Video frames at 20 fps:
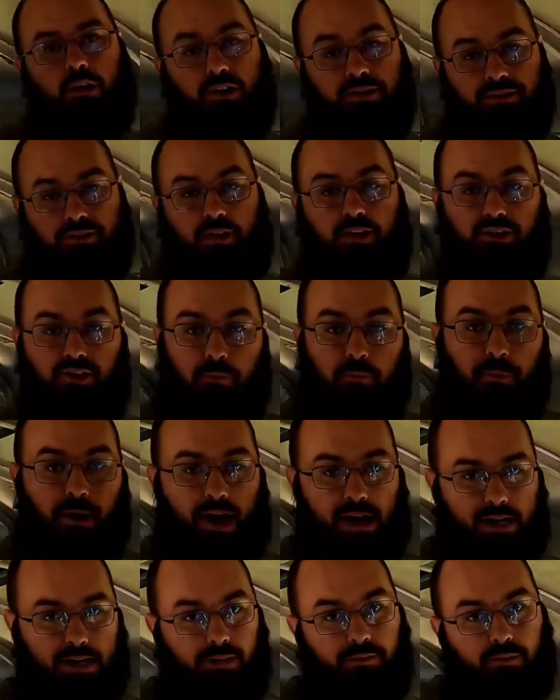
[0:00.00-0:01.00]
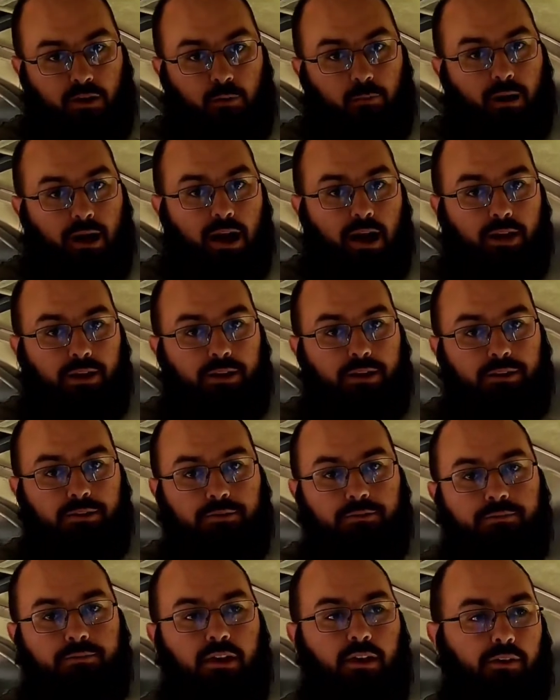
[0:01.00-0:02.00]
insulation back in there behind
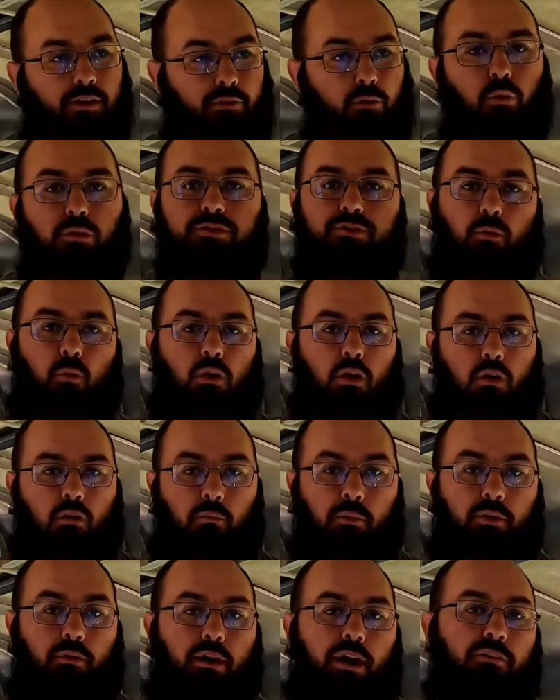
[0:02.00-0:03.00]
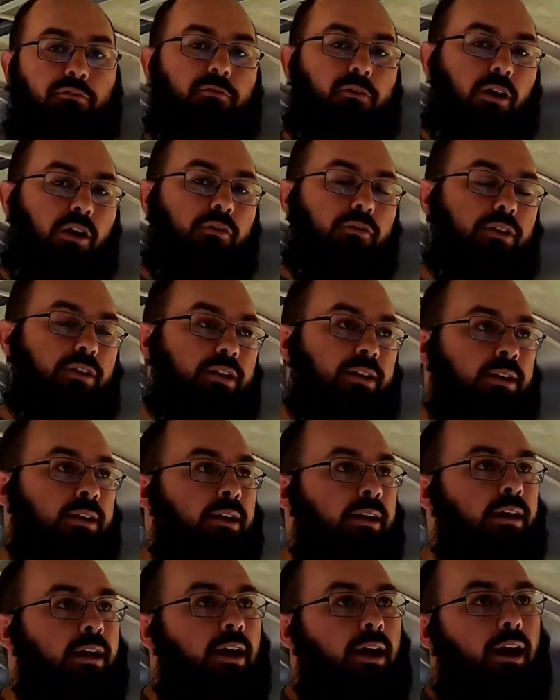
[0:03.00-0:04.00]
it, and then of course the wall will be right in front of it.
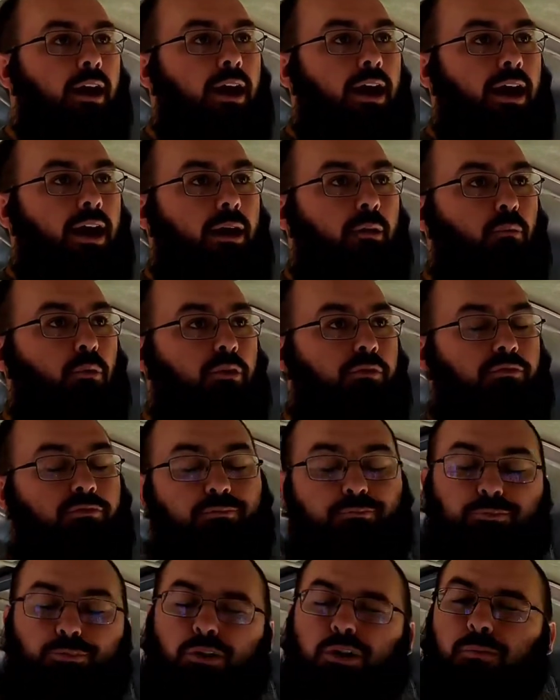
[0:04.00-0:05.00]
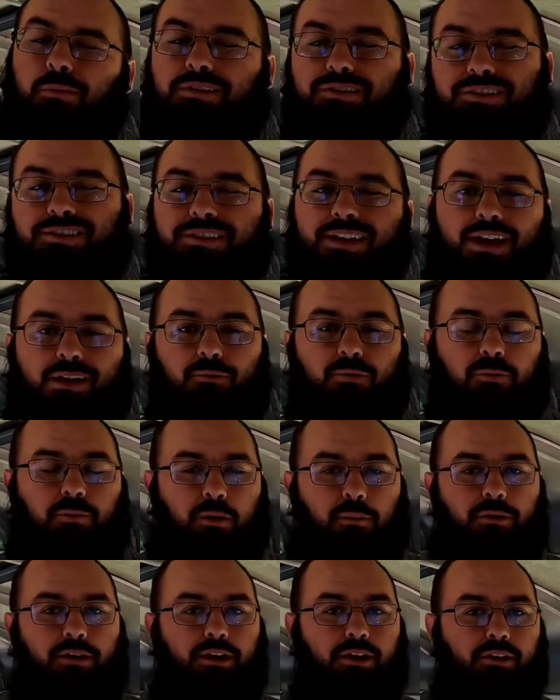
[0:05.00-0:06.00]
And we've pretty much decided we're
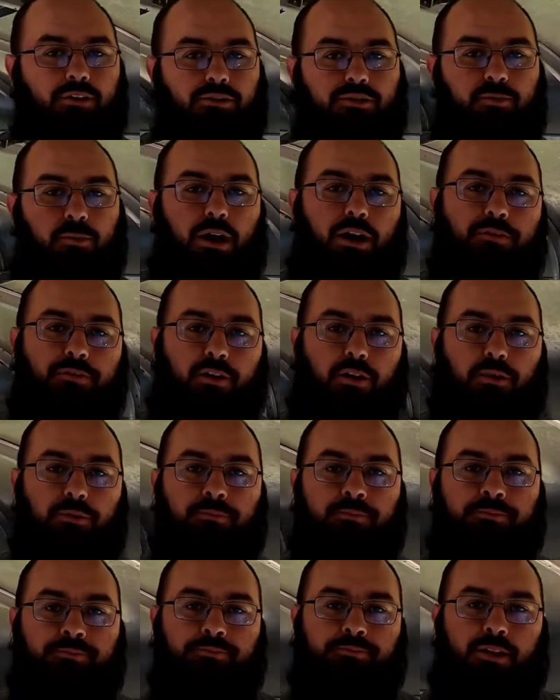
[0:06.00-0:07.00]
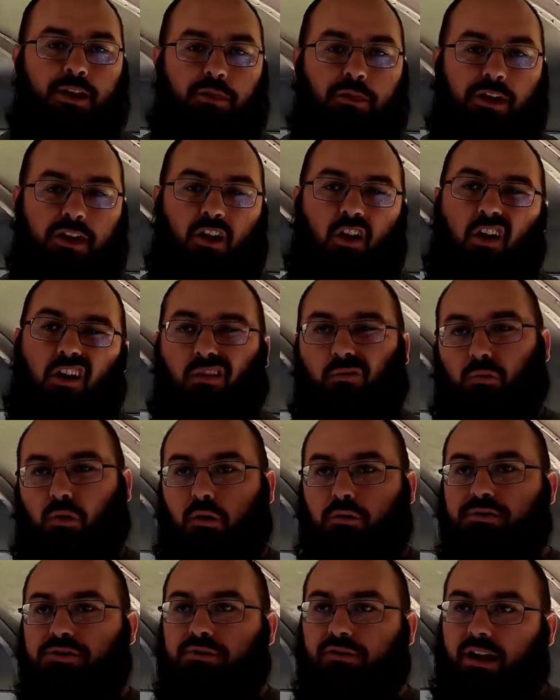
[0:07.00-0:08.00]
probably going to do spray foam. I think all
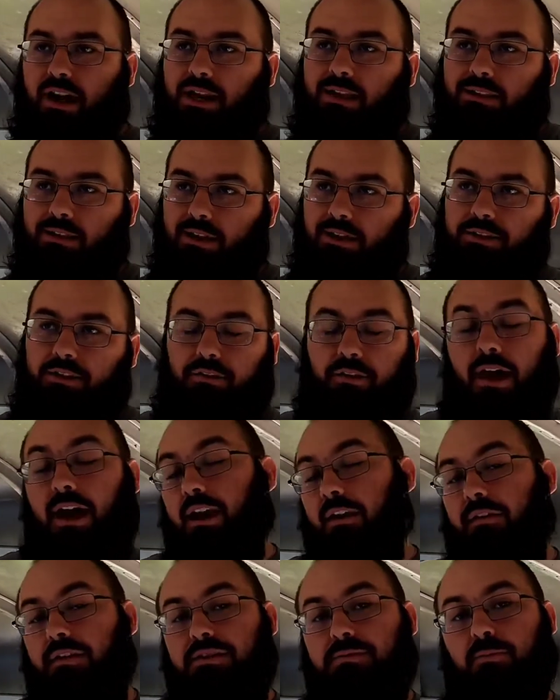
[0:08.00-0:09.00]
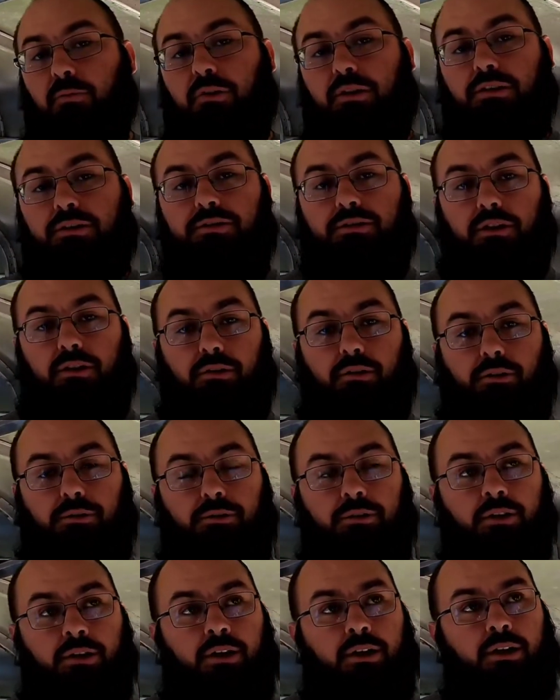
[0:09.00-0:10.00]
roads have kind of led to that at this point,
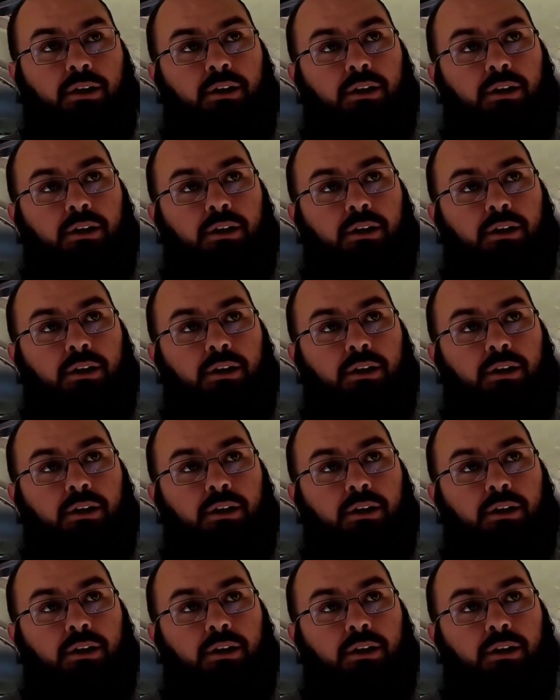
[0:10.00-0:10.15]
so